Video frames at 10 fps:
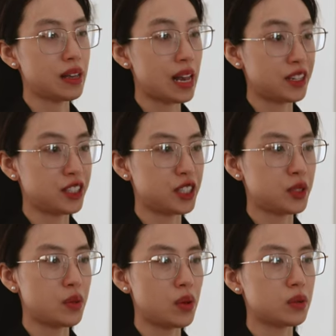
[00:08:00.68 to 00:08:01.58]
and energy
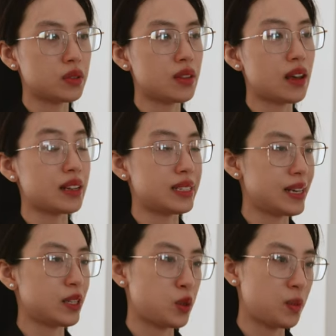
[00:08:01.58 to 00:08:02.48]
to those that are
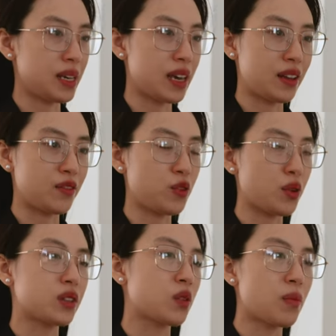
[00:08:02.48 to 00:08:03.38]
dear to me and
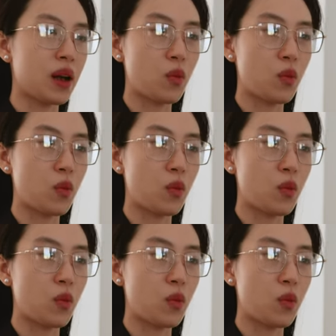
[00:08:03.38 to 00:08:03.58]
focus on my